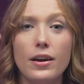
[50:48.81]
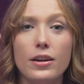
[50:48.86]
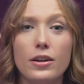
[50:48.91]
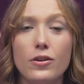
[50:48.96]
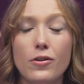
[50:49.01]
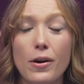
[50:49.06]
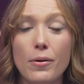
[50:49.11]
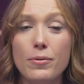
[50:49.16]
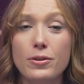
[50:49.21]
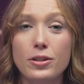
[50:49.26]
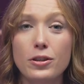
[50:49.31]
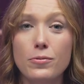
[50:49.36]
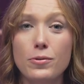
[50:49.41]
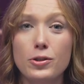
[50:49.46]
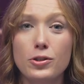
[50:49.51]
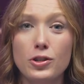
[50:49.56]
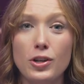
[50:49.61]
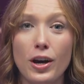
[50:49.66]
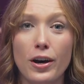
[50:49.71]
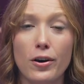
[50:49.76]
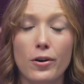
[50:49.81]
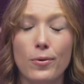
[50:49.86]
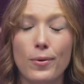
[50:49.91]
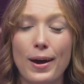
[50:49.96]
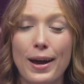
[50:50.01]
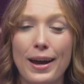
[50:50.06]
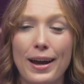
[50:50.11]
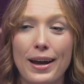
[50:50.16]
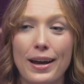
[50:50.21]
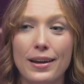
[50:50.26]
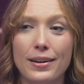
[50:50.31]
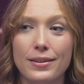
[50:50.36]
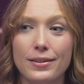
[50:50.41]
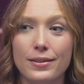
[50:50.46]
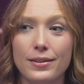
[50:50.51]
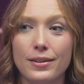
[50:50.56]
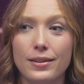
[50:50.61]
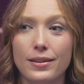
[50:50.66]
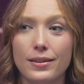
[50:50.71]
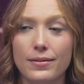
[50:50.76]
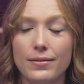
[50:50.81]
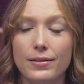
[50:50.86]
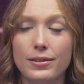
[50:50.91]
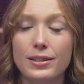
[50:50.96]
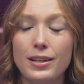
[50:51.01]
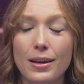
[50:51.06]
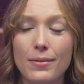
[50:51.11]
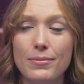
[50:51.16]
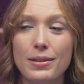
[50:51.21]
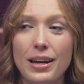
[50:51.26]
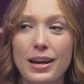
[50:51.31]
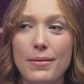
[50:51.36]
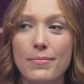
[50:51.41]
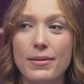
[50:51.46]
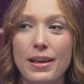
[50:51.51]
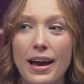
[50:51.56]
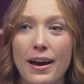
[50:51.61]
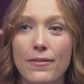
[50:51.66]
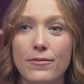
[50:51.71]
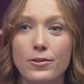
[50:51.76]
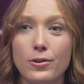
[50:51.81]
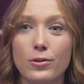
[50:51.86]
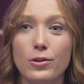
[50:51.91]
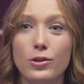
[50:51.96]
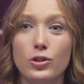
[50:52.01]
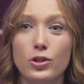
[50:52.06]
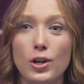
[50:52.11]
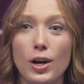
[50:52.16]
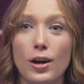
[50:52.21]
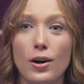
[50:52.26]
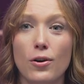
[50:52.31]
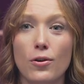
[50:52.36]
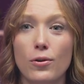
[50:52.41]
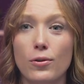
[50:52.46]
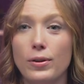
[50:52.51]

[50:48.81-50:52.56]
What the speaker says: I would do a show, and sometimes after the show,